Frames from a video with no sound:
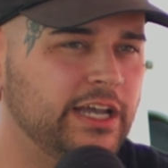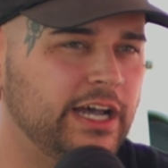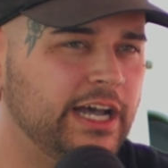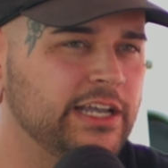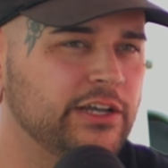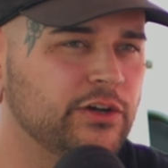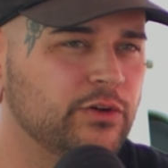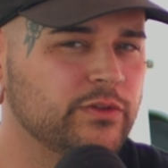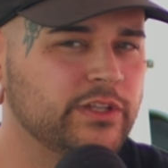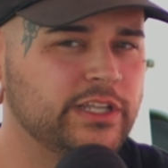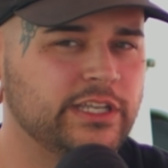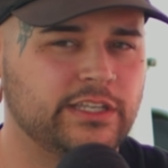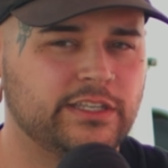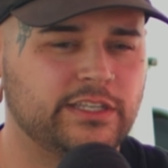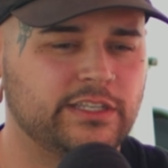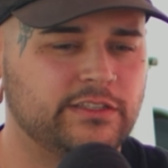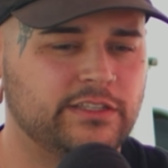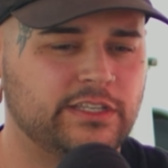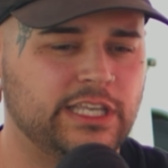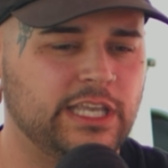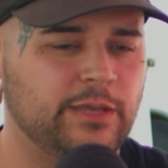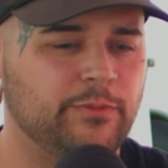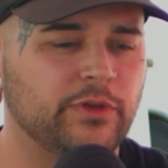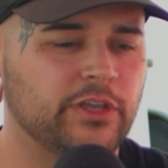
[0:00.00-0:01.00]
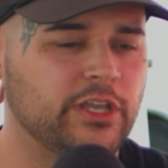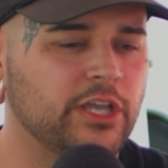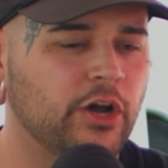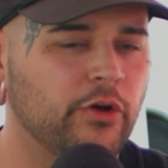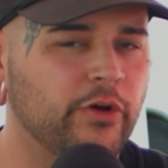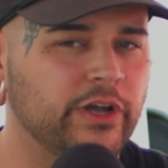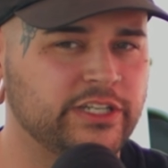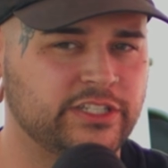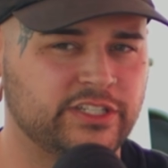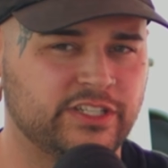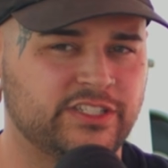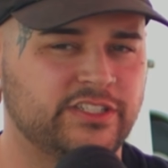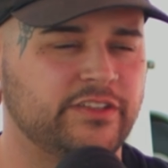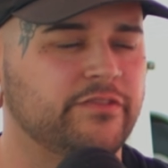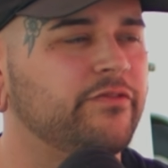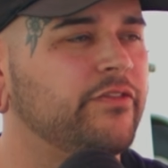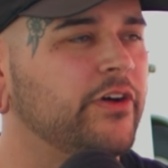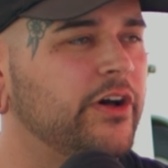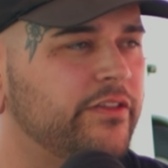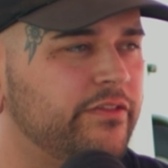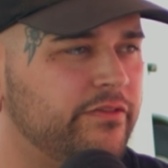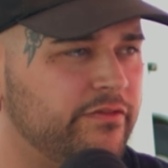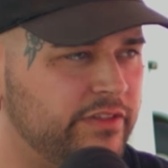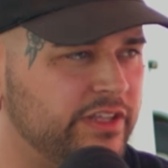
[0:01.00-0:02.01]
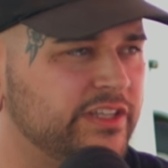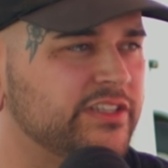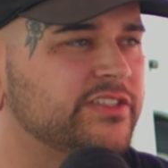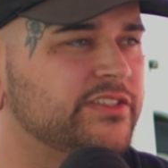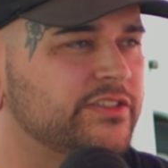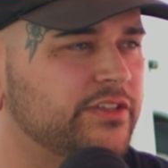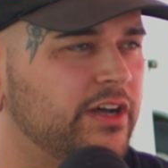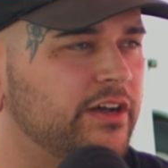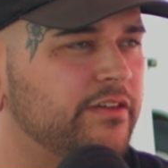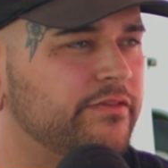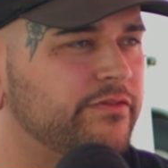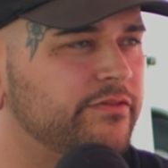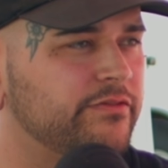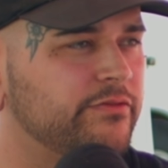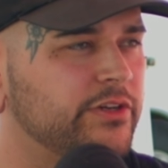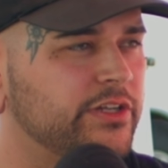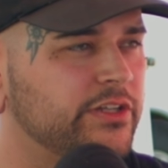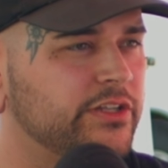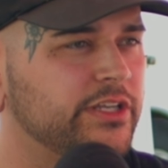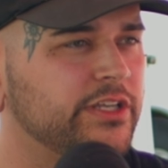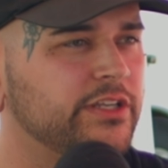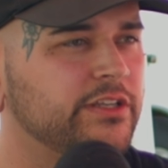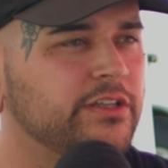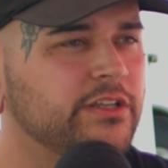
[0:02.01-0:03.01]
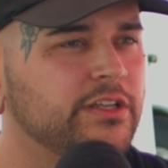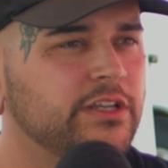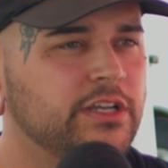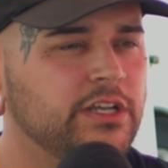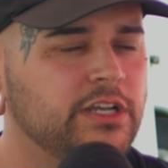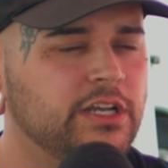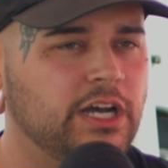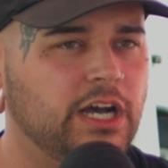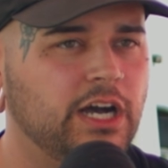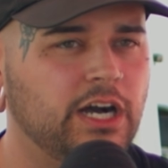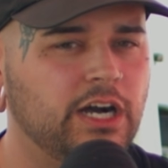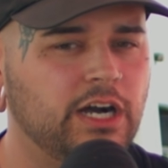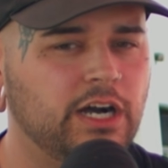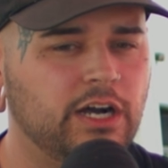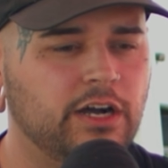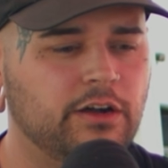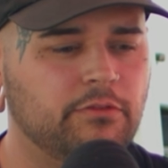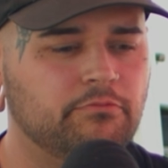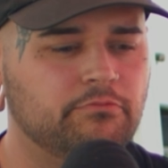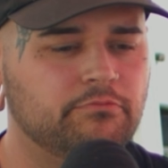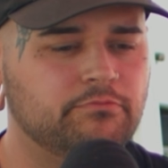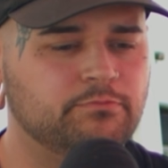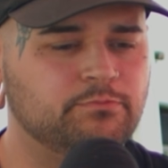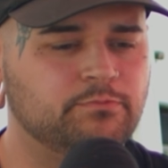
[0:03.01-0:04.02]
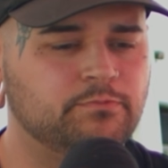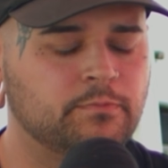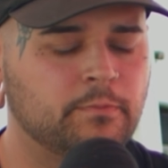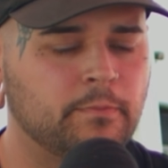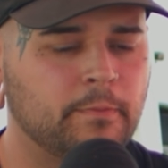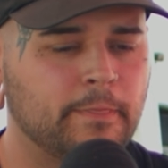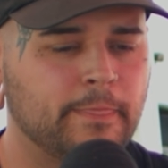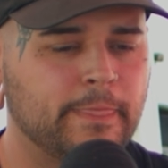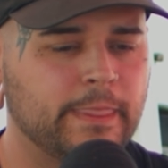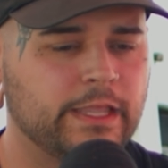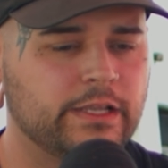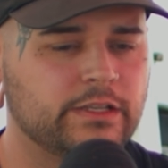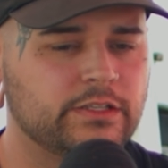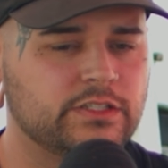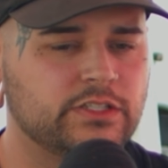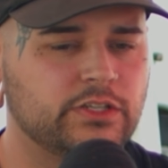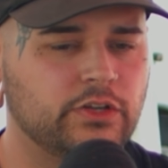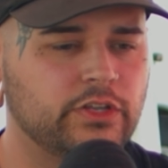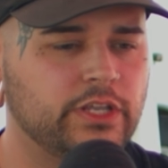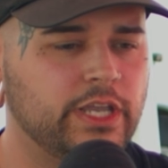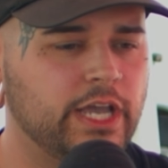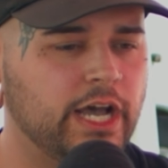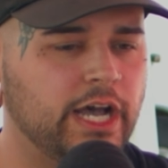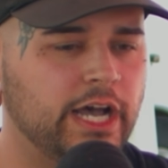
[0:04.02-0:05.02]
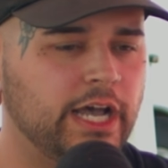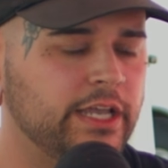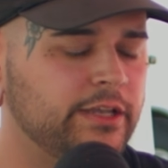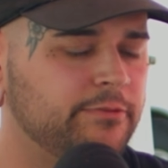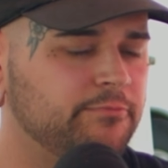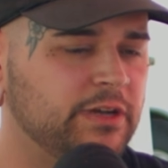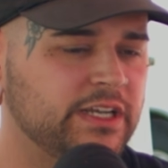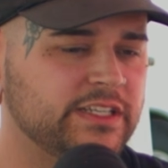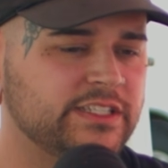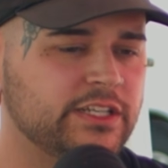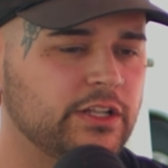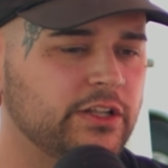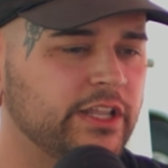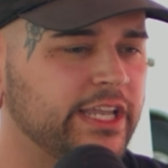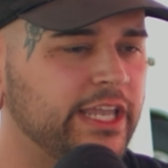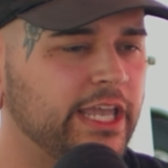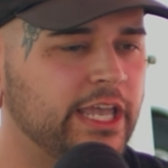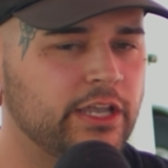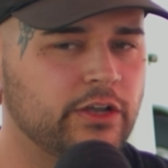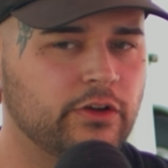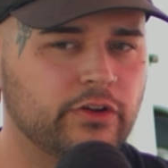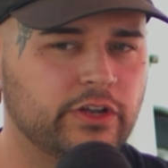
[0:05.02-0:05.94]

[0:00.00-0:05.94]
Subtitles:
only keep it going just to fund this stuff, really. So yeah, I sell like angle